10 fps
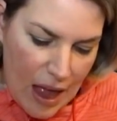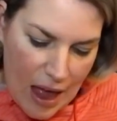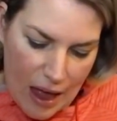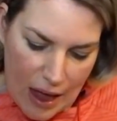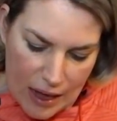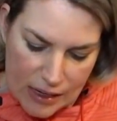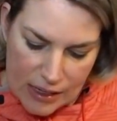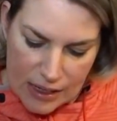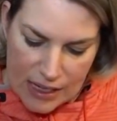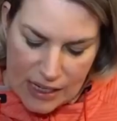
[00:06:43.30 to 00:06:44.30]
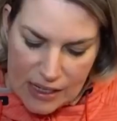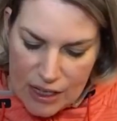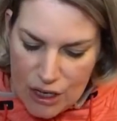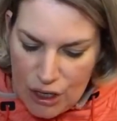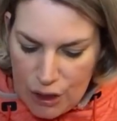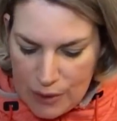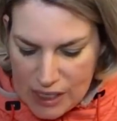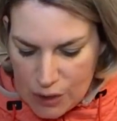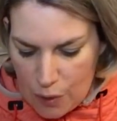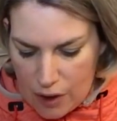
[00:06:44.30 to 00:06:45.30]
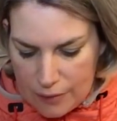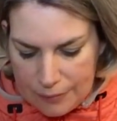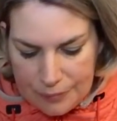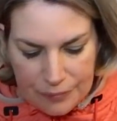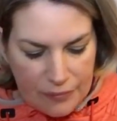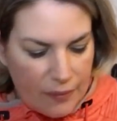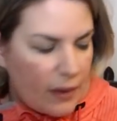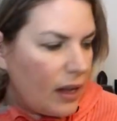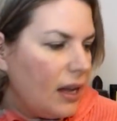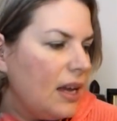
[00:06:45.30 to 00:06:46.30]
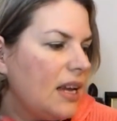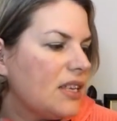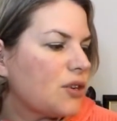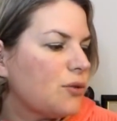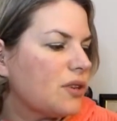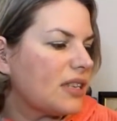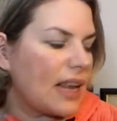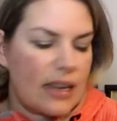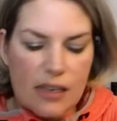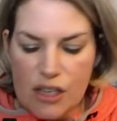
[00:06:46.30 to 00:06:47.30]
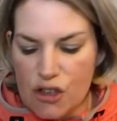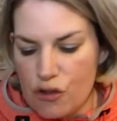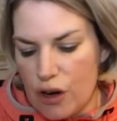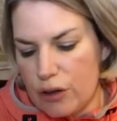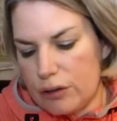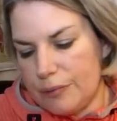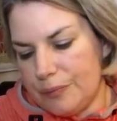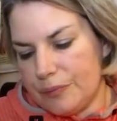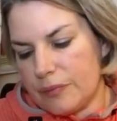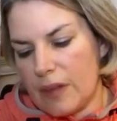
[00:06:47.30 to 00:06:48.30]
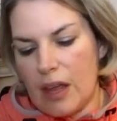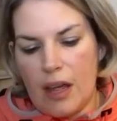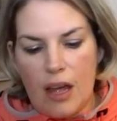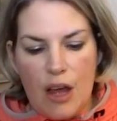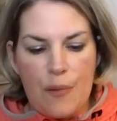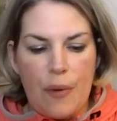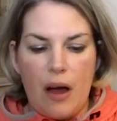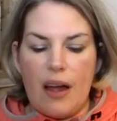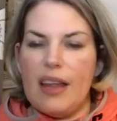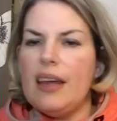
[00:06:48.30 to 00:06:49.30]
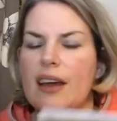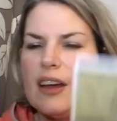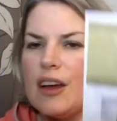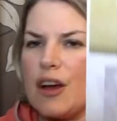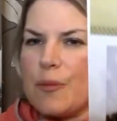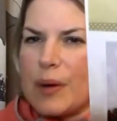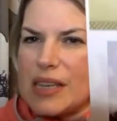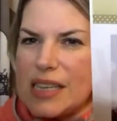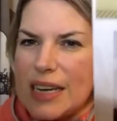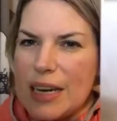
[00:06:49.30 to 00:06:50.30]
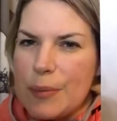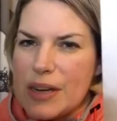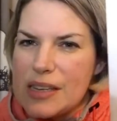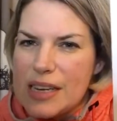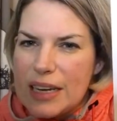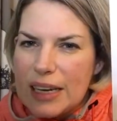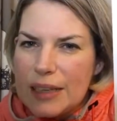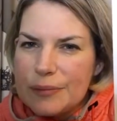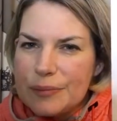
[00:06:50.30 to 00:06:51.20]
And this is the newest one. It's called Santa Struggle by Puntini Puntini.